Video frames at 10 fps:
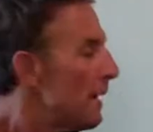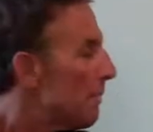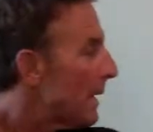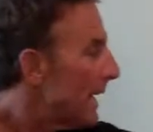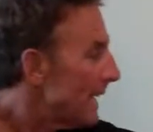
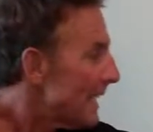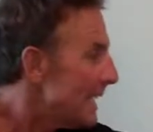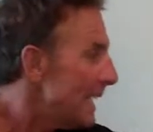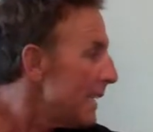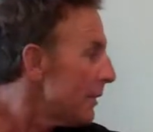by
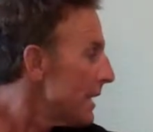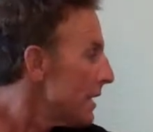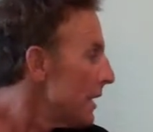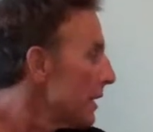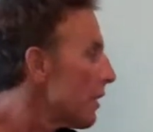
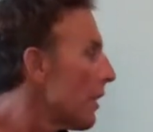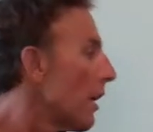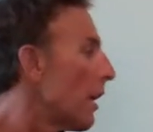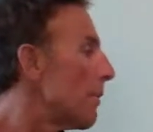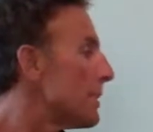decreasing your
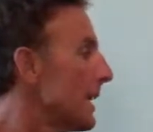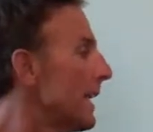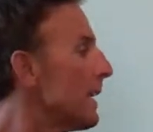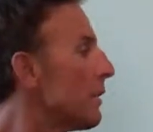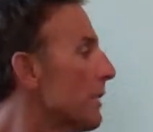carbs and
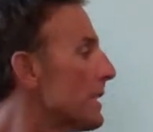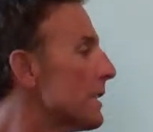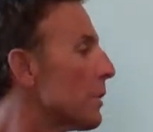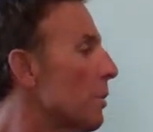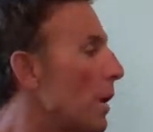
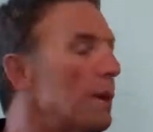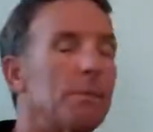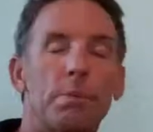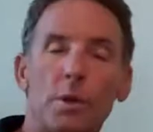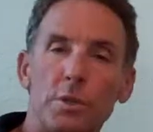increasing the
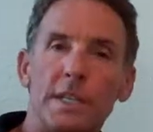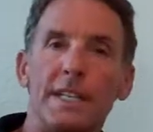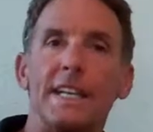quality protein